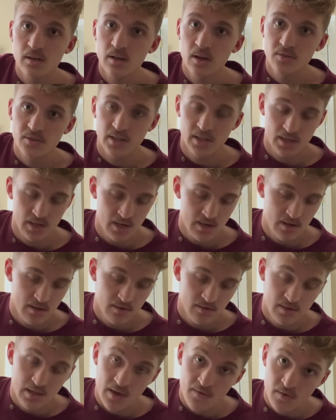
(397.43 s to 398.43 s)
So that again,
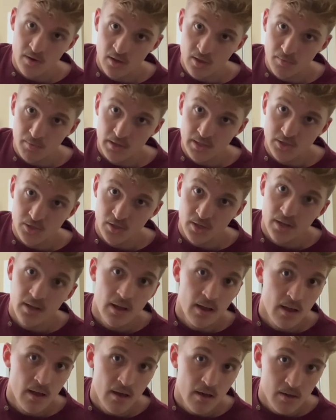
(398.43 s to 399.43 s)
7 on the B string,
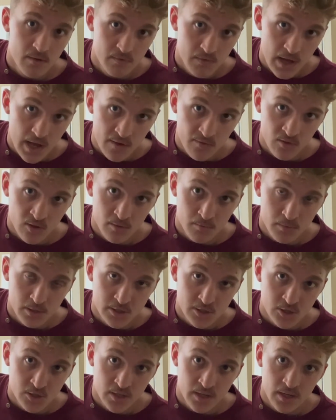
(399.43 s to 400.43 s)
5 on the B
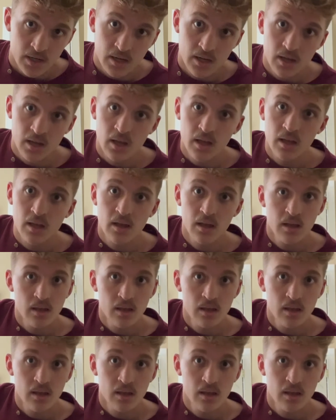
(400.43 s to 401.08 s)
string,